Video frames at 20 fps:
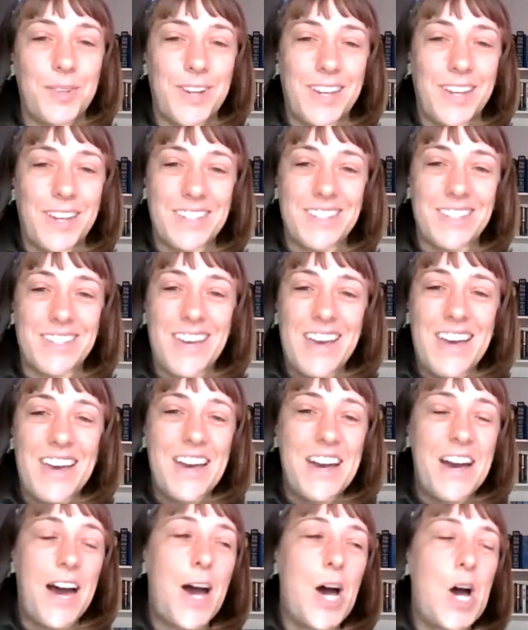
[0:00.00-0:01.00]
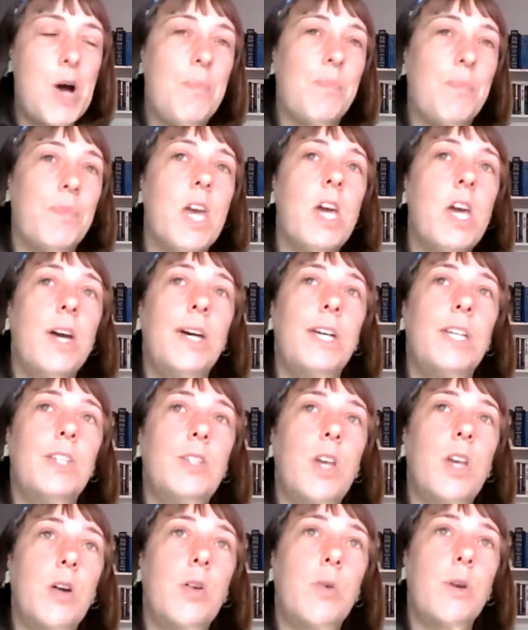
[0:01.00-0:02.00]
nice.
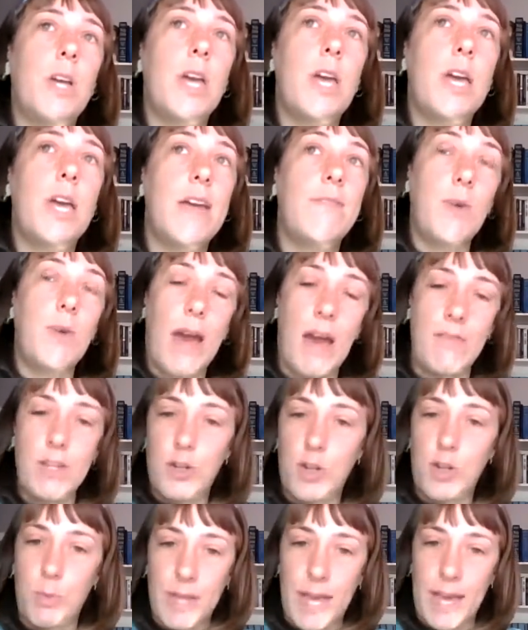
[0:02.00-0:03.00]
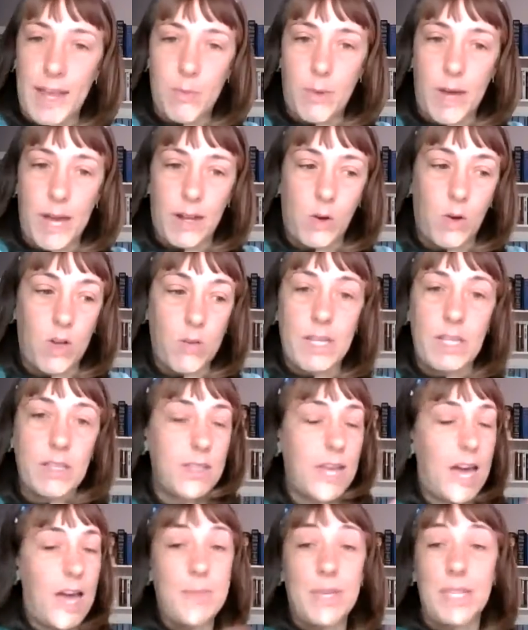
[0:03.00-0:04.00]
So if you have the triple antibiotic
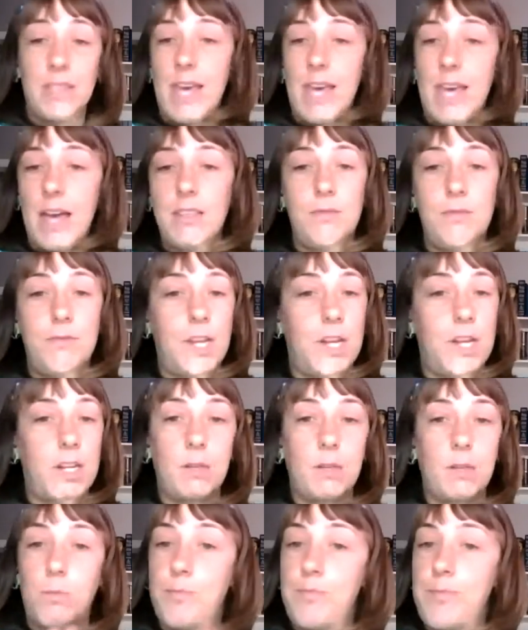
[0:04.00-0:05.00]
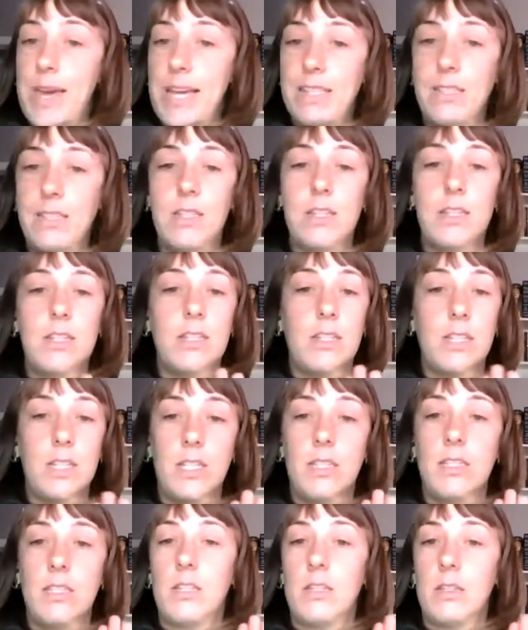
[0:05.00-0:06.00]
ointment, I mean, that's a very basic,
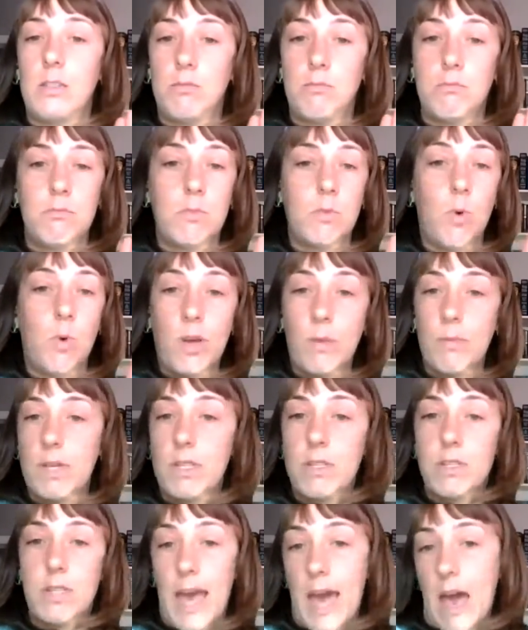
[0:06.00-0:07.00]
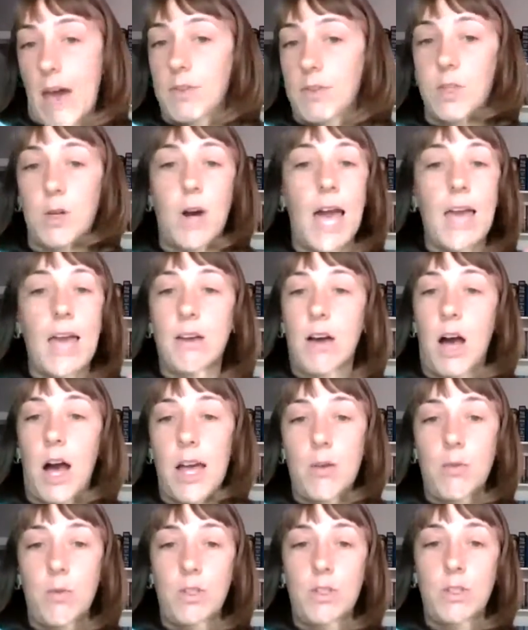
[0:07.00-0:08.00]
easy ointment to have. So
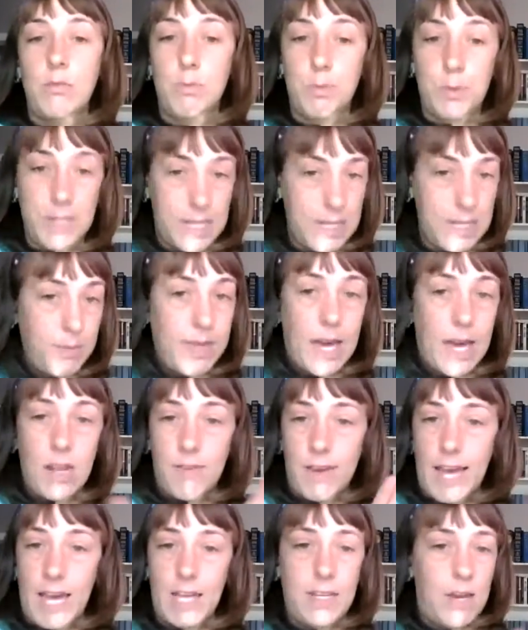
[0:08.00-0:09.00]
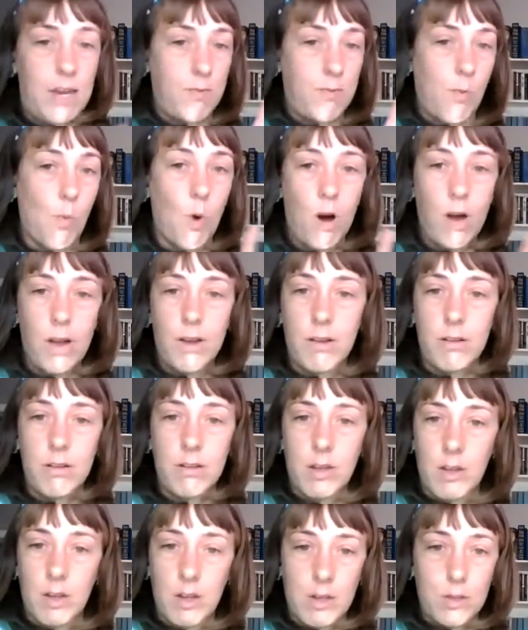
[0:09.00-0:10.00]
I would keep that. If I had to have one
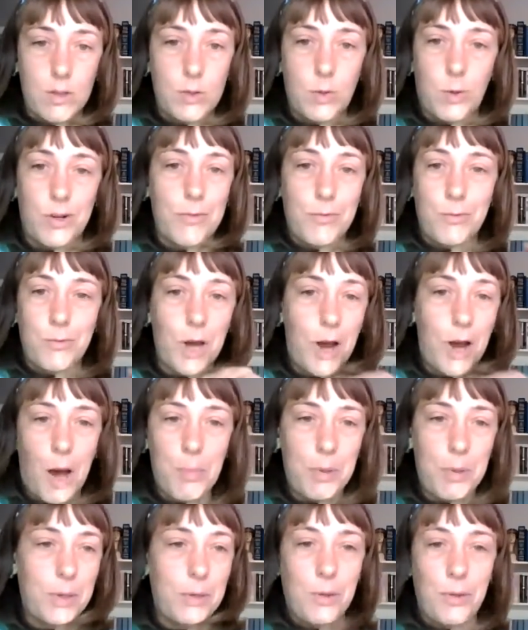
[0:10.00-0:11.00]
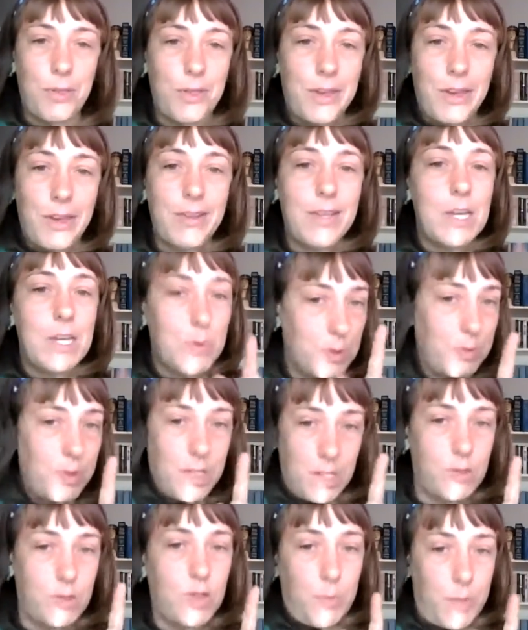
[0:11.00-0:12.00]
sort of topical thing, it would
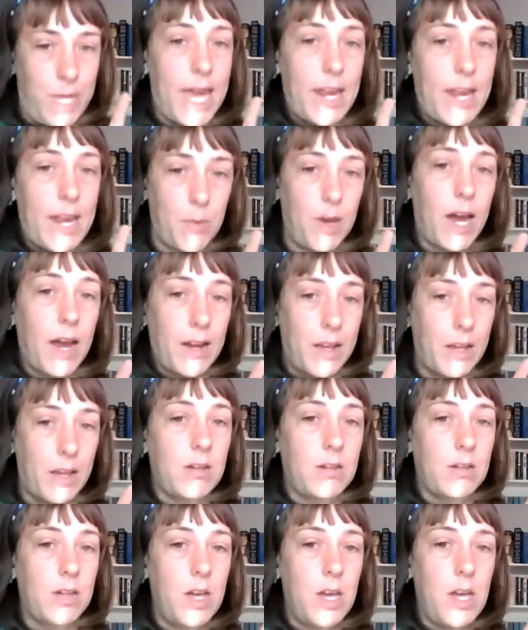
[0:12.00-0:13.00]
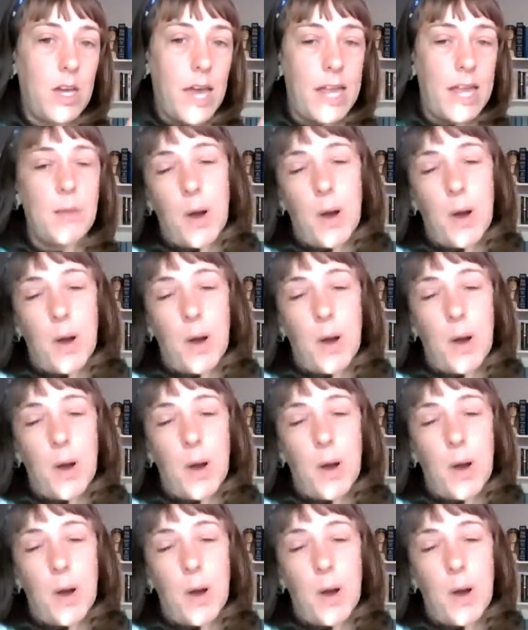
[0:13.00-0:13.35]
be triple antibiotic, and I